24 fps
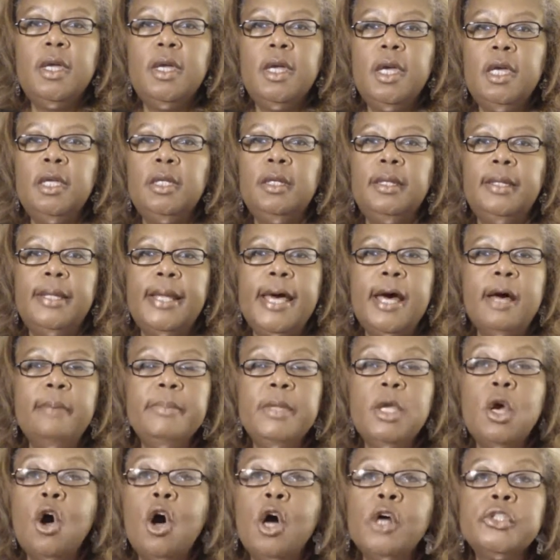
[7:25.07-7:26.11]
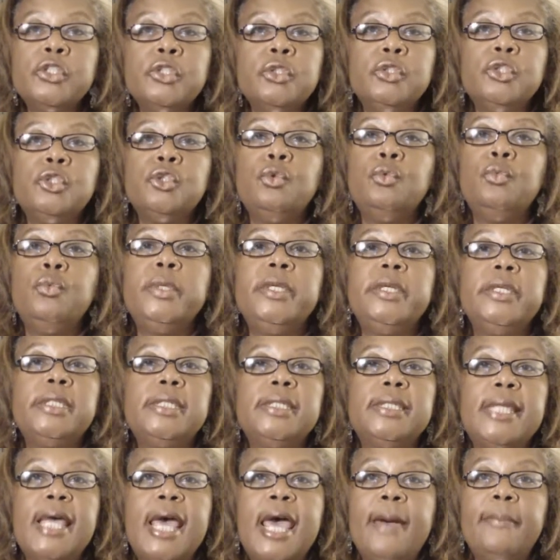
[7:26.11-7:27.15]
It allowed me also to
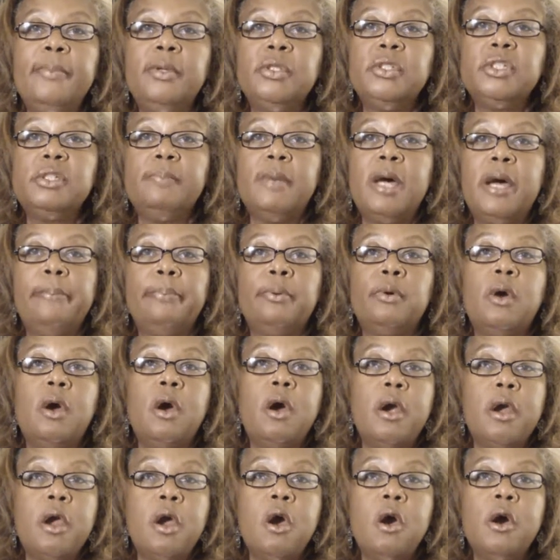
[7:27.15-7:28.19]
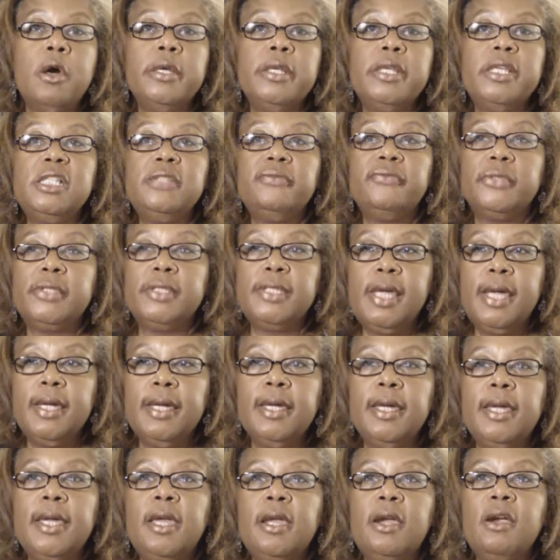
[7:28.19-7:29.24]
reestablish my priorities for
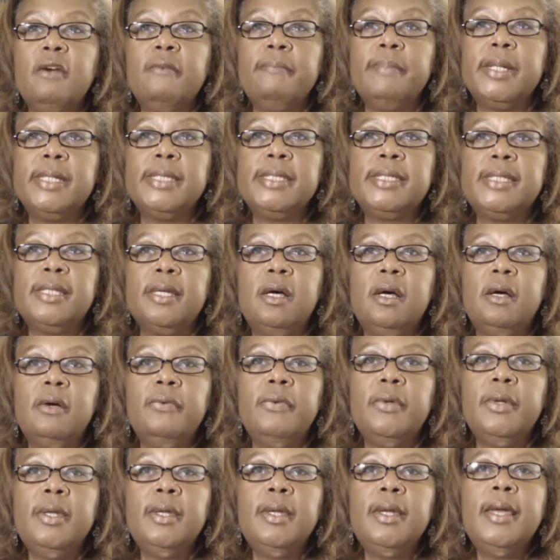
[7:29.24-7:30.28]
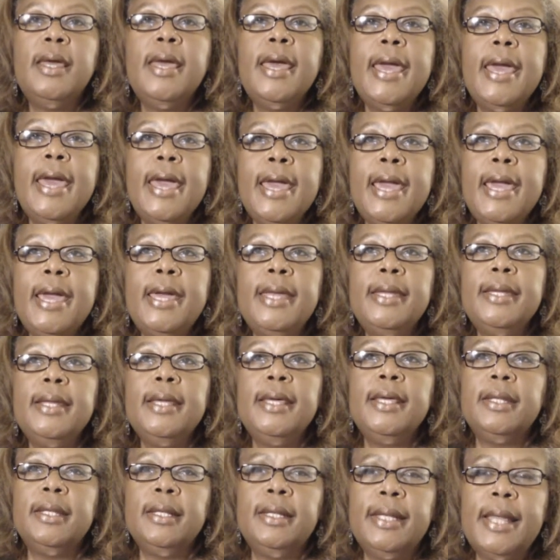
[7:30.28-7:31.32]
taking care of myself, and
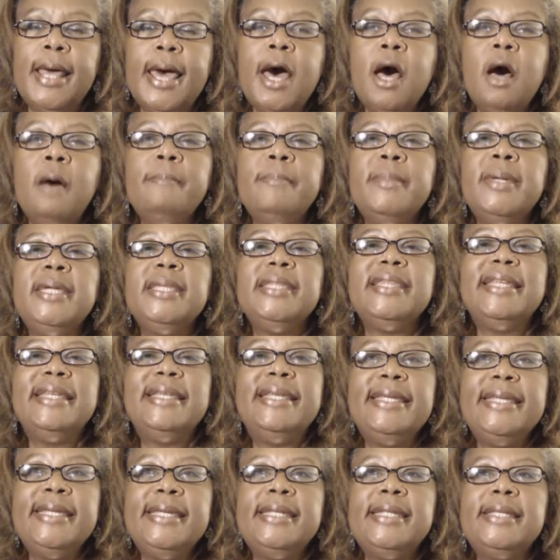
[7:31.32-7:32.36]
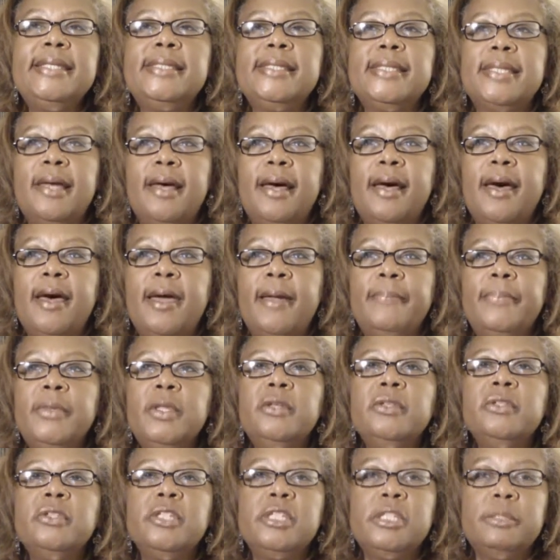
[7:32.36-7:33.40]
it allowed me the needed time
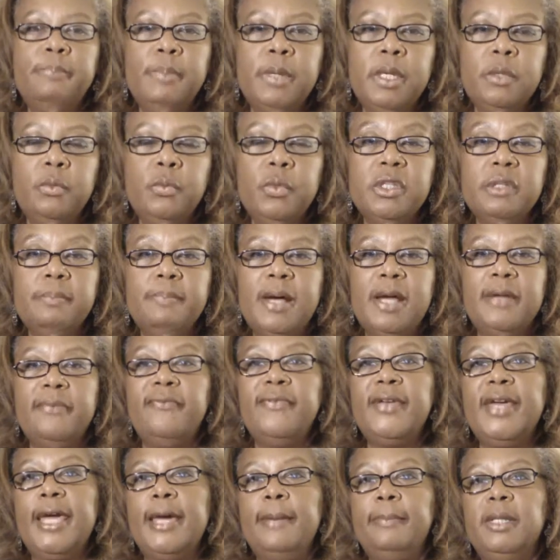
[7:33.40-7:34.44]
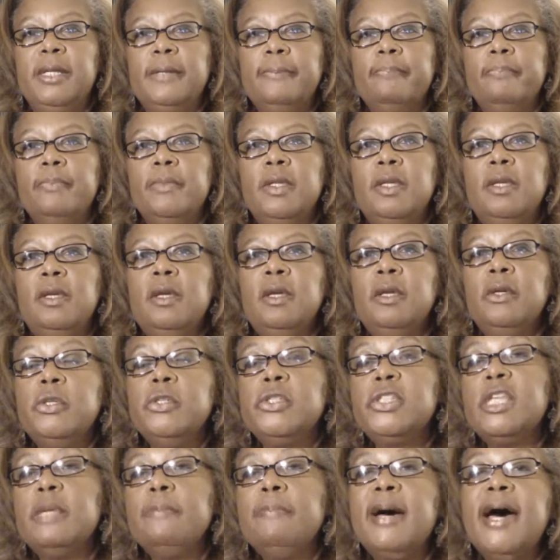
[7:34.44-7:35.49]
to spend with my family. You
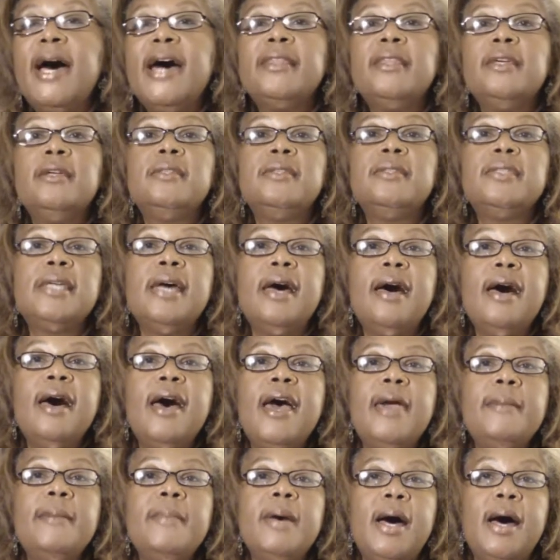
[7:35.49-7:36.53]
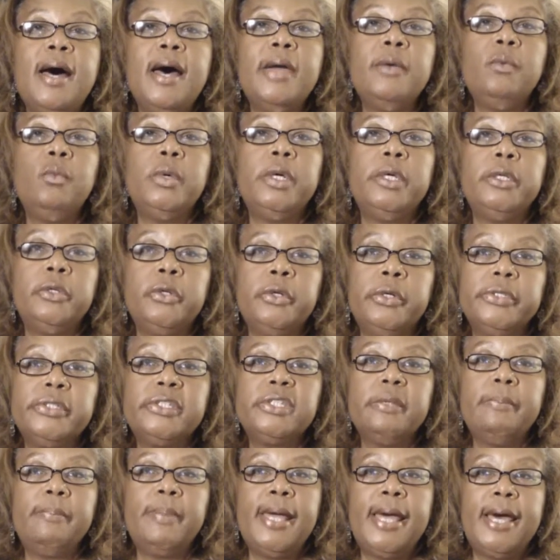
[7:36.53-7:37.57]
see, by the time I went on
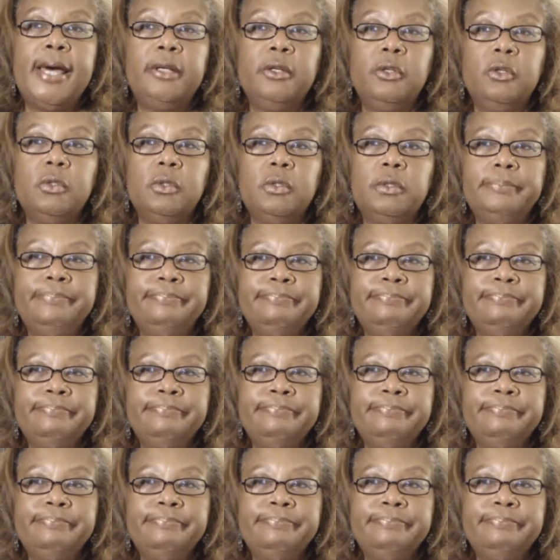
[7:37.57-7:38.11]
sabbatical,